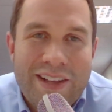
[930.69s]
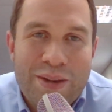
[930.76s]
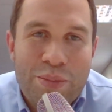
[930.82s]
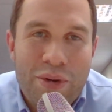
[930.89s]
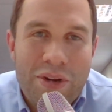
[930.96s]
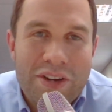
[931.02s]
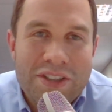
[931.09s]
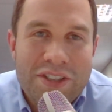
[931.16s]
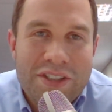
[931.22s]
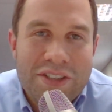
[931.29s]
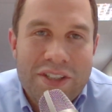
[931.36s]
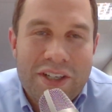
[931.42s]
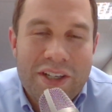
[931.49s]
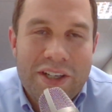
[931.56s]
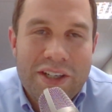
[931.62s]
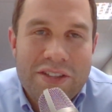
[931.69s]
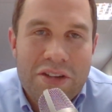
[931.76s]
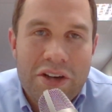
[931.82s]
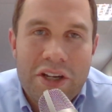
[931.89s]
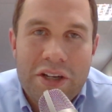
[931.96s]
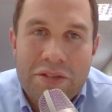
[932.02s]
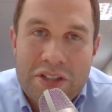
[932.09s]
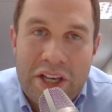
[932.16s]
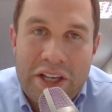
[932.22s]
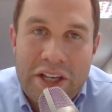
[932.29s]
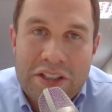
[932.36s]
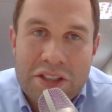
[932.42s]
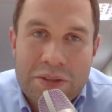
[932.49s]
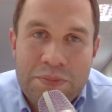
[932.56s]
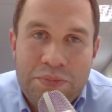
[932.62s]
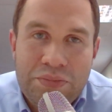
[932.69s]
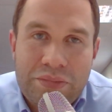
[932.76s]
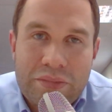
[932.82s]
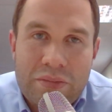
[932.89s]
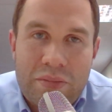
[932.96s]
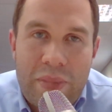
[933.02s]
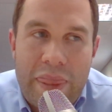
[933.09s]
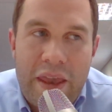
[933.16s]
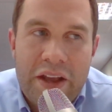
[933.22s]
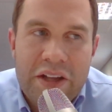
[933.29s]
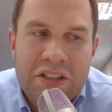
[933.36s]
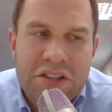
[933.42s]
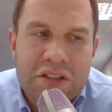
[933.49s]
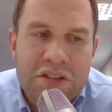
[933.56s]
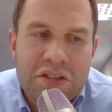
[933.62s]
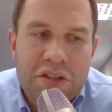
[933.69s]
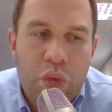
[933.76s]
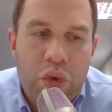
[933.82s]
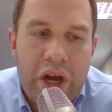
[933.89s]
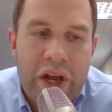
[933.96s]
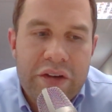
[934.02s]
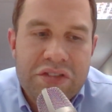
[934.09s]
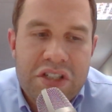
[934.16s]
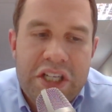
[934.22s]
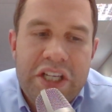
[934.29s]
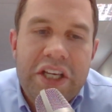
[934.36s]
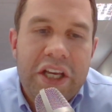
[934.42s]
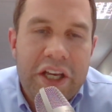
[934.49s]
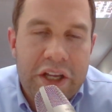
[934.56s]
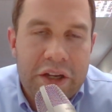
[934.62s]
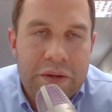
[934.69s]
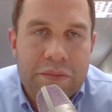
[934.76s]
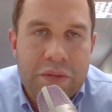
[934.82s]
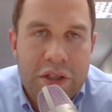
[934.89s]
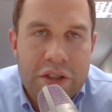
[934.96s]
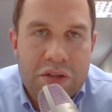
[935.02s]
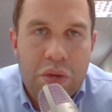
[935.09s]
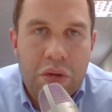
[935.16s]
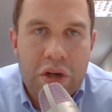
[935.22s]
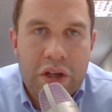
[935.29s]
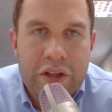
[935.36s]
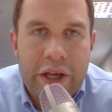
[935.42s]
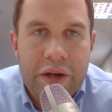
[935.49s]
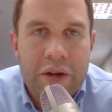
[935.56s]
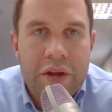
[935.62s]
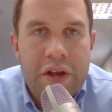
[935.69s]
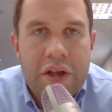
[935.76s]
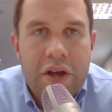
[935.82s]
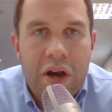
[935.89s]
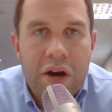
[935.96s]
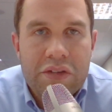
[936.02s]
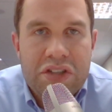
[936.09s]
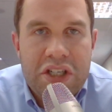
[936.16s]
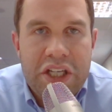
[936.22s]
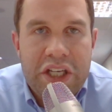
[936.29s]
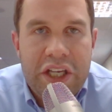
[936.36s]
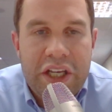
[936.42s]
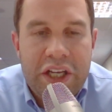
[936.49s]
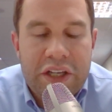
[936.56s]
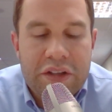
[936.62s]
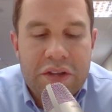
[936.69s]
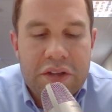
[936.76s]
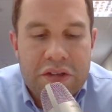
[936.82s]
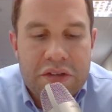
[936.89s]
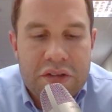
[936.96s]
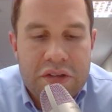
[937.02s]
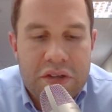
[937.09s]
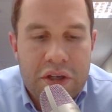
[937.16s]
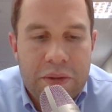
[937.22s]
Apologies. It's not an invitation. It's just a way of sneaking in. Let's call it that, of sneaking in this